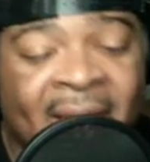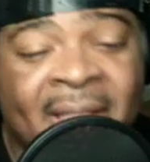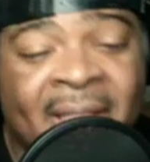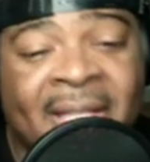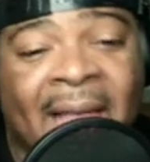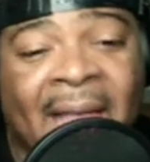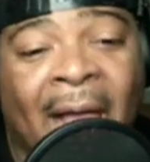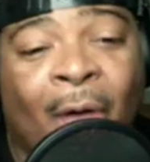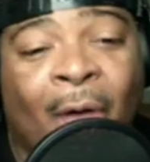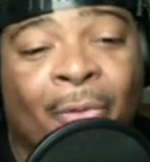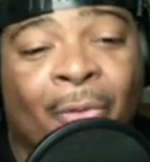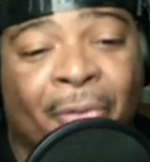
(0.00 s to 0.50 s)

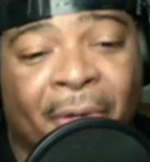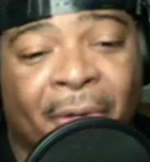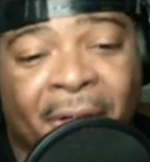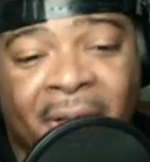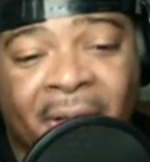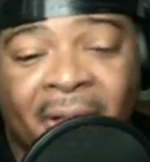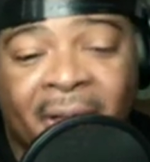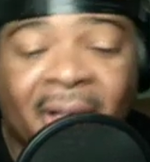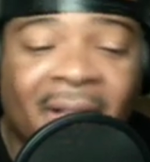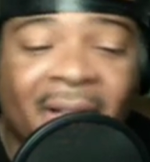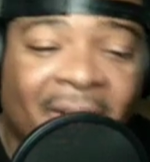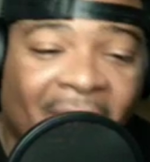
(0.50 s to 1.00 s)
Alfred,
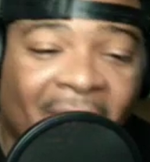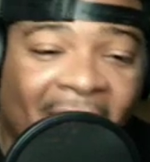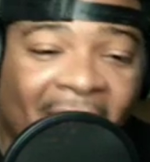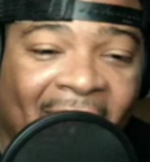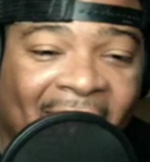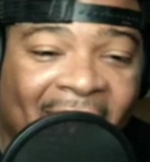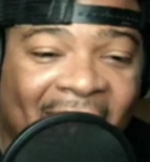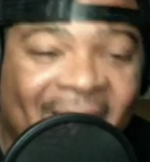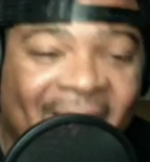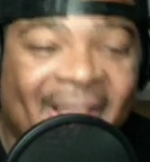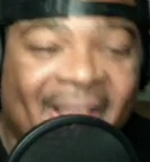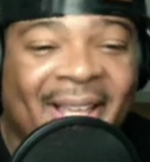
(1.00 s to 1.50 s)

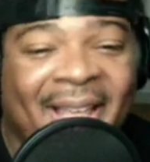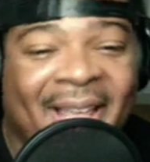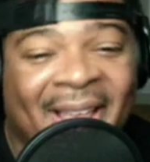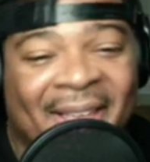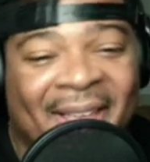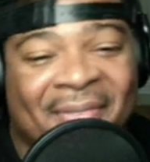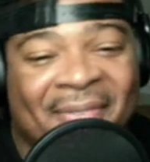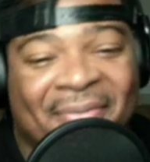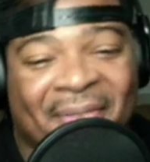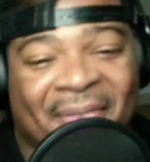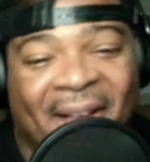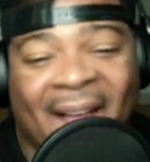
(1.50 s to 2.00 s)
right? He
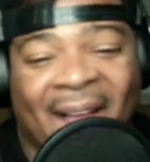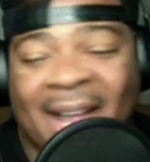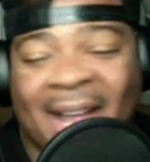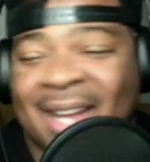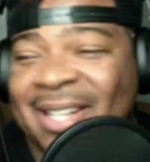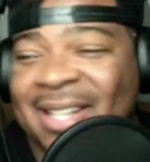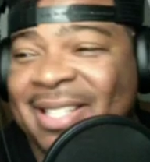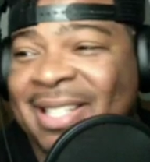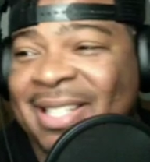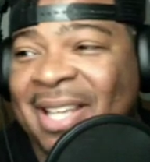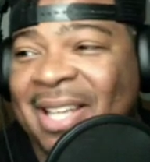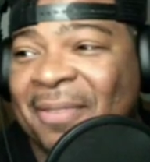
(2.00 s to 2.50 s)

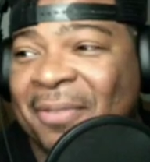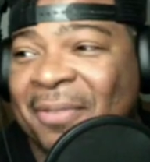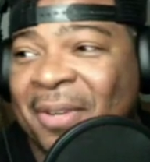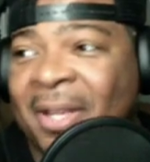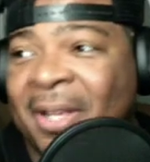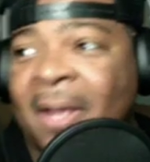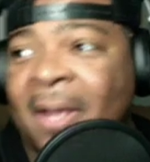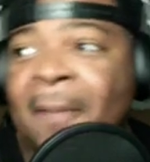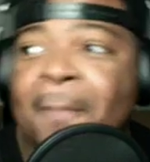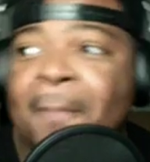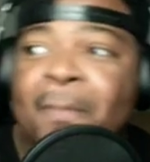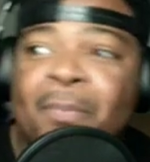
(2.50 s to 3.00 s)
fired Jeffrey
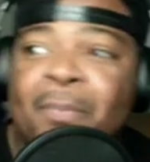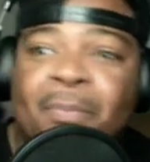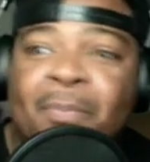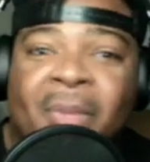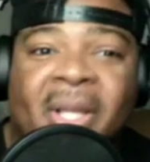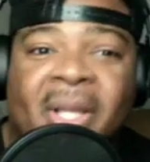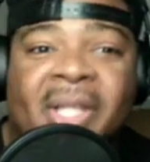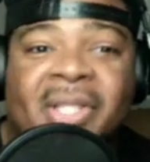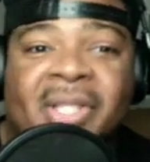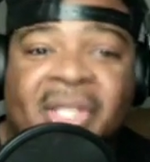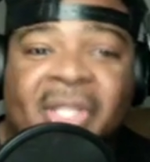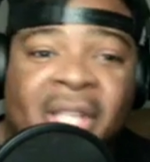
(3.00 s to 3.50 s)

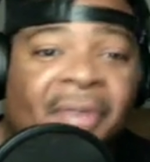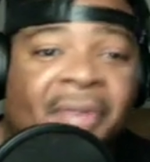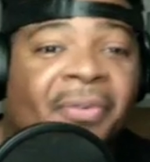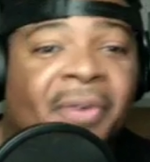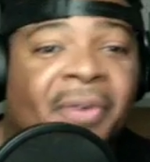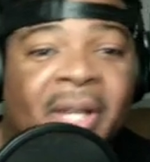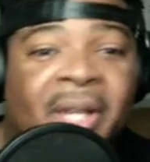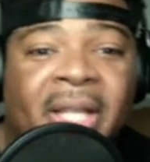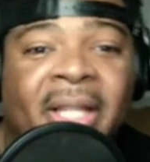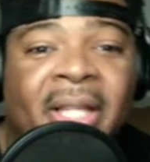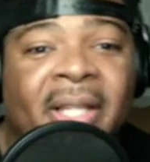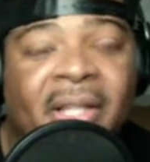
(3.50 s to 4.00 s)
because Jeffrey,
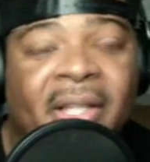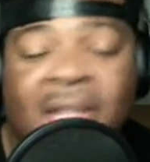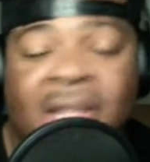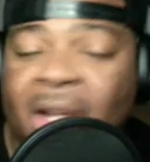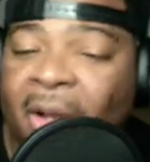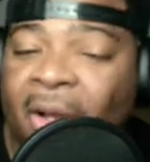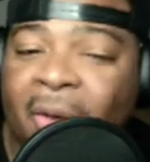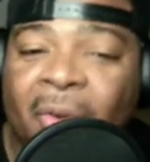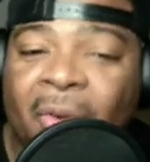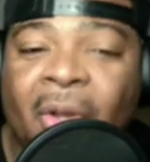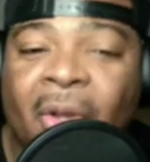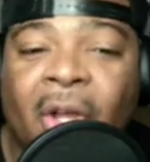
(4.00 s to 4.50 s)
you
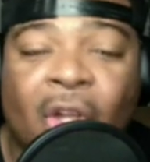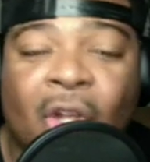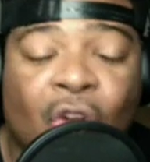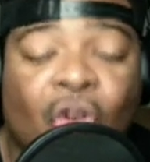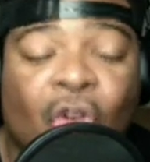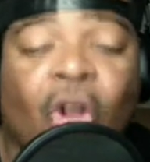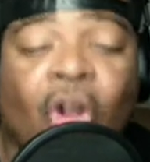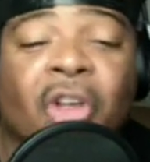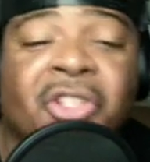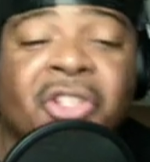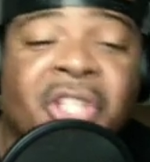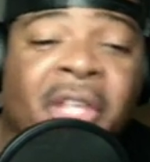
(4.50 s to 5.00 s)
know,
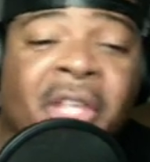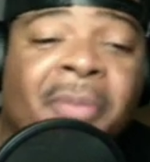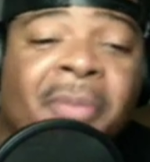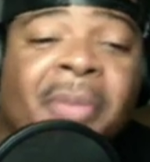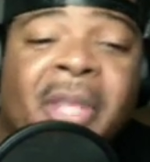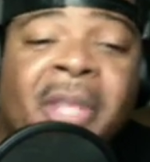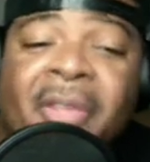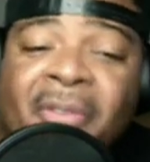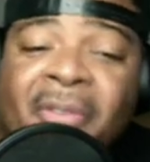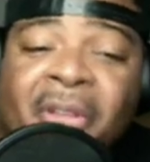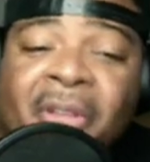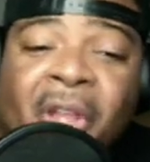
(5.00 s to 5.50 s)
crossed him,
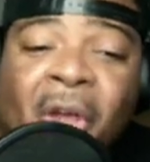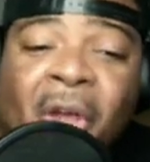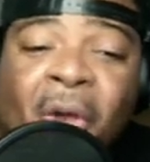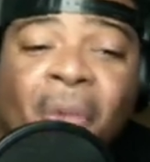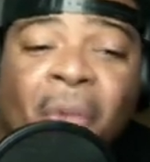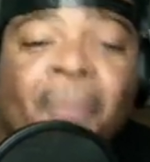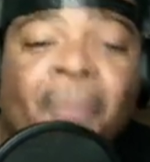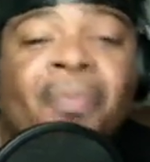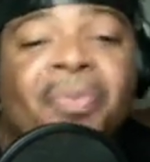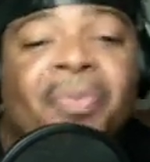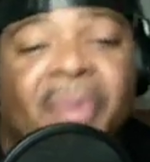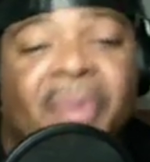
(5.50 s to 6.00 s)
even though
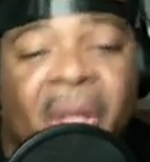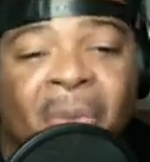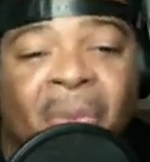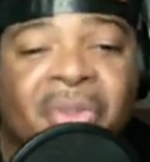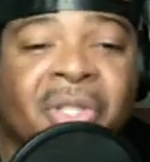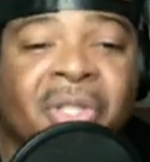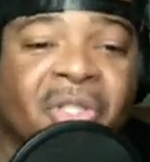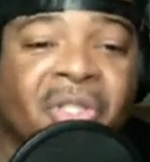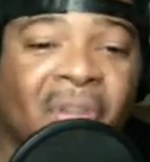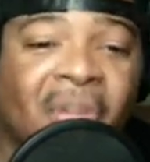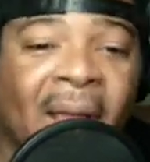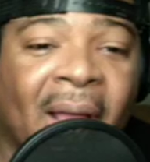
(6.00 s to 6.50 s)
it was
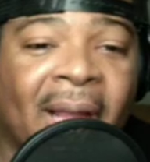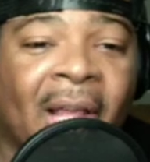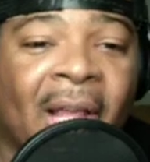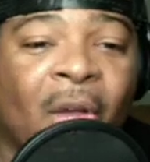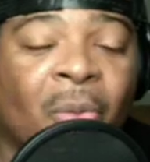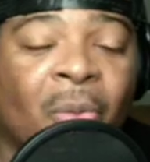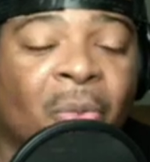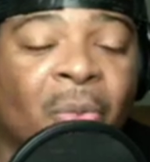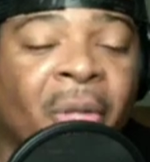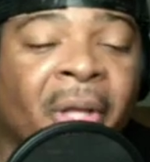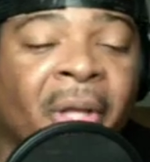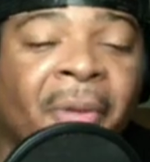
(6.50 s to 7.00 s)
to try to help
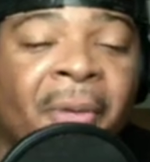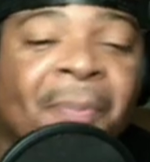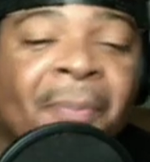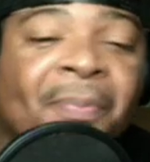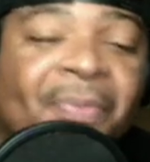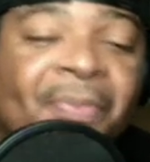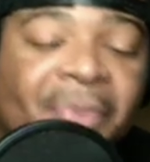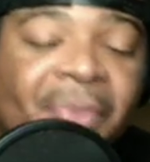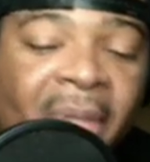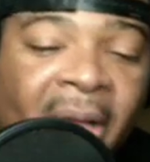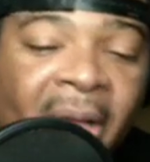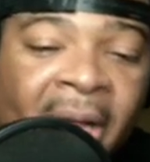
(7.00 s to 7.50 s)
Will.
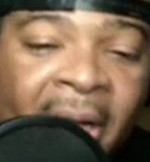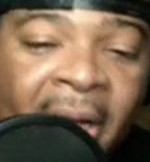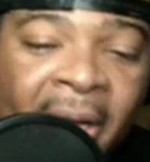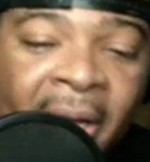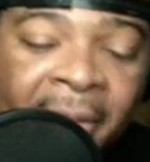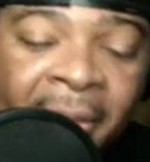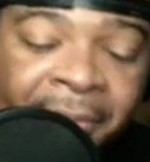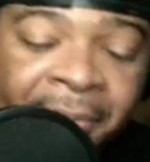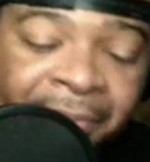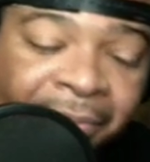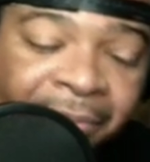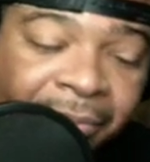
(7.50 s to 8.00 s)

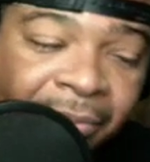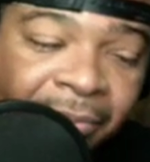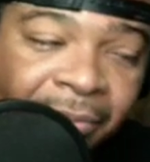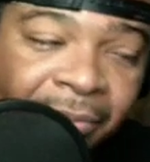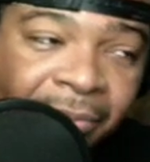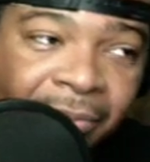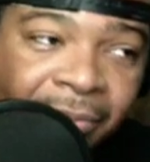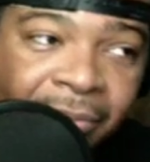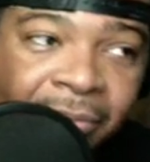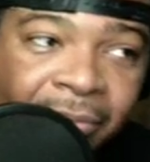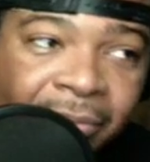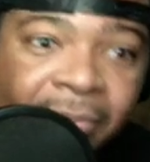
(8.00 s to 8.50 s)

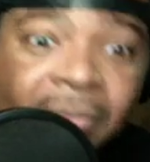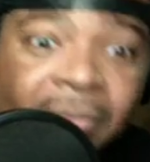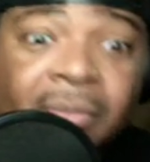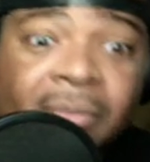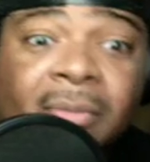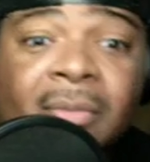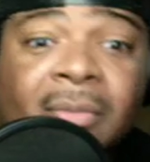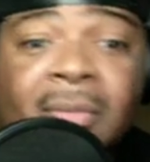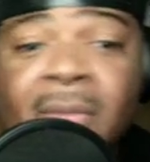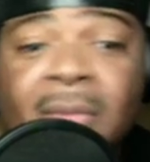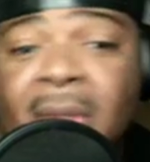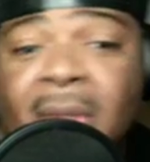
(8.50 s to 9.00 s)

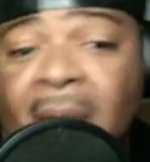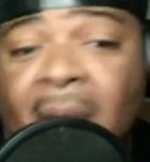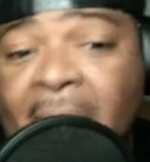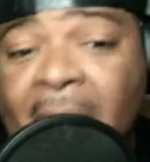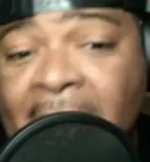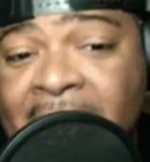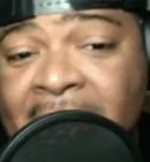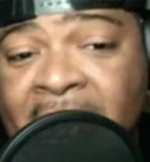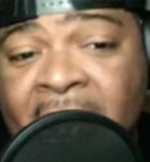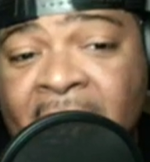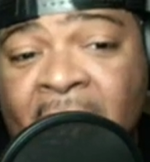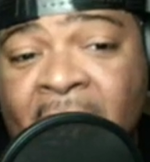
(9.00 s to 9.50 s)

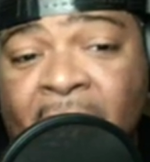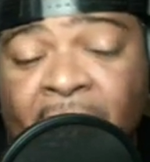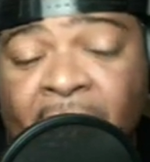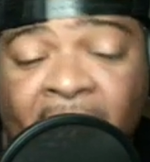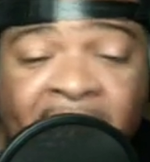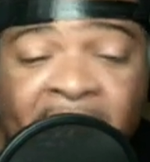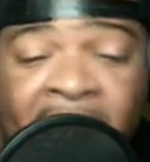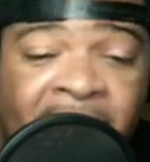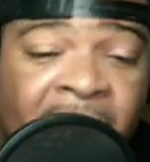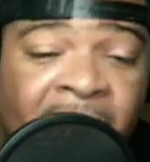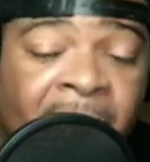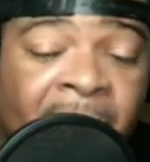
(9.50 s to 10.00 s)
That's another
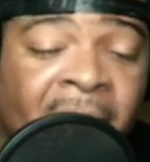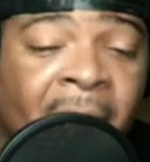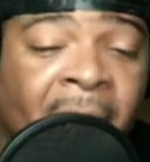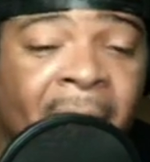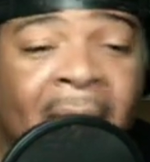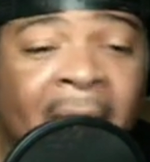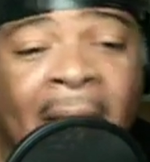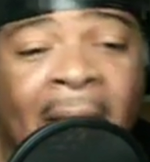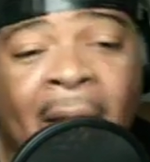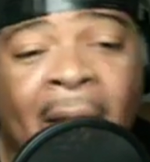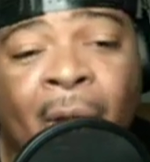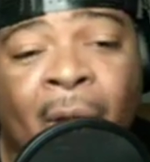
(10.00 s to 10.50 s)
relationship to keep an
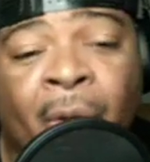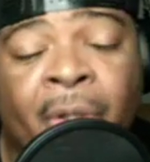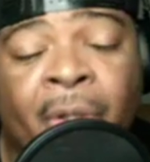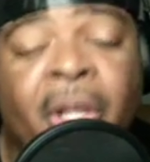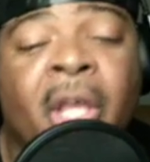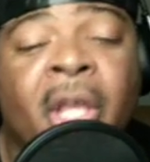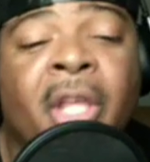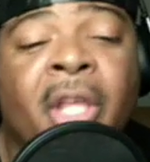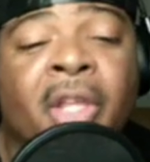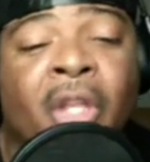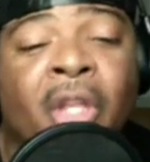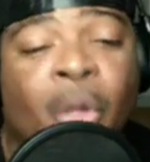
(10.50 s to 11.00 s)
eye on.
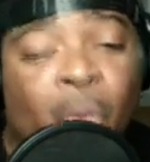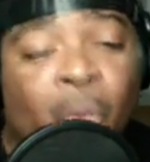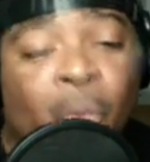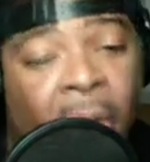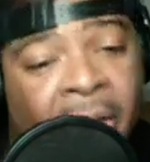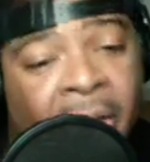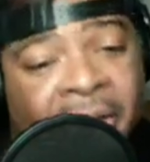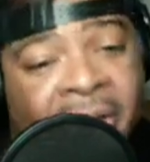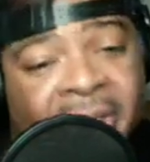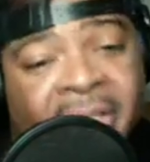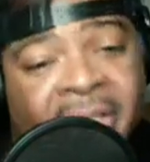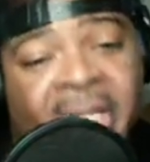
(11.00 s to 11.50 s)
You know, we're going
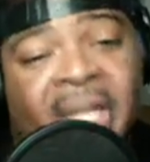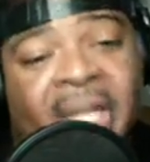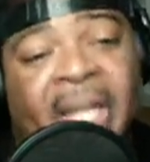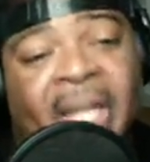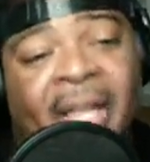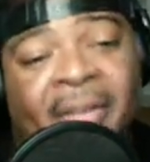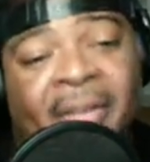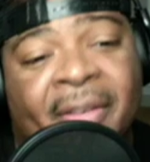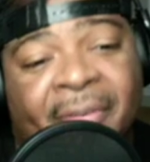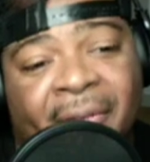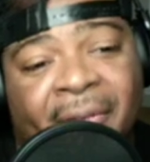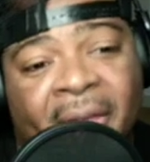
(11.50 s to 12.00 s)
to see if